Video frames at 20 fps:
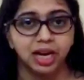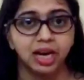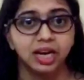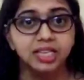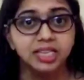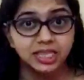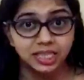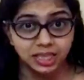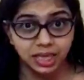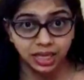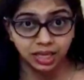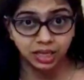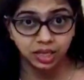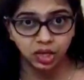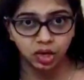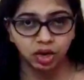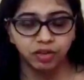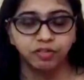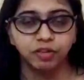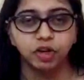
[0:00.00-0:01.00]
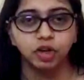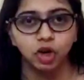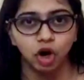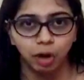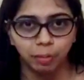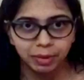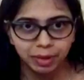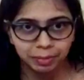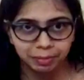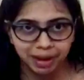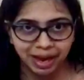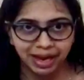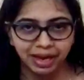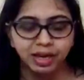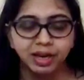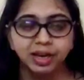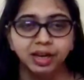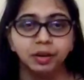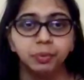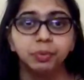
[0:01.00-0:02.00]
a son of a common
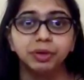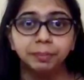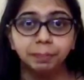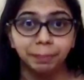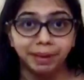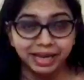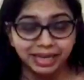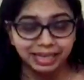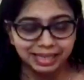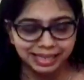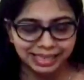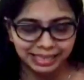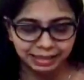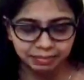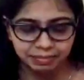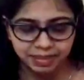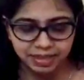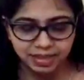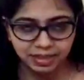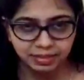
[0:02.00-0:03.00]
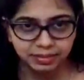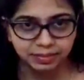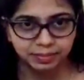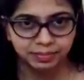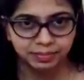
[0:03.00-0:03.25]
man with big dreams.